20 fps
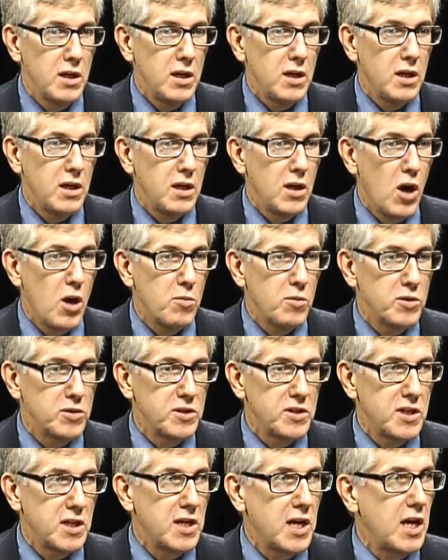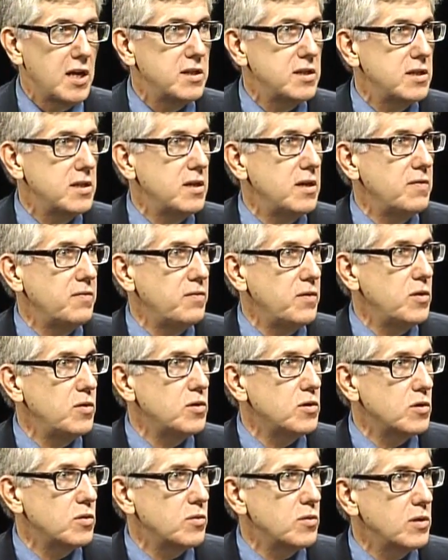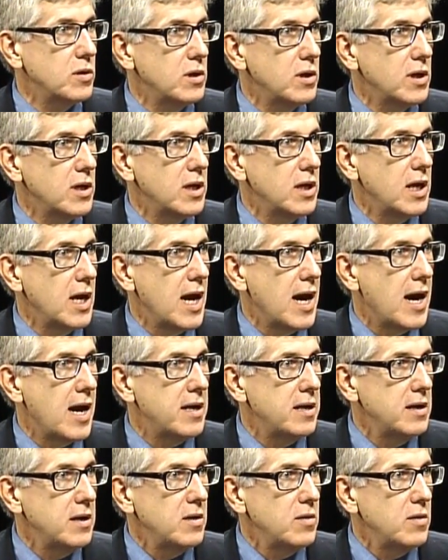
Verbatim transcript: a almost Dickensian future we're looking at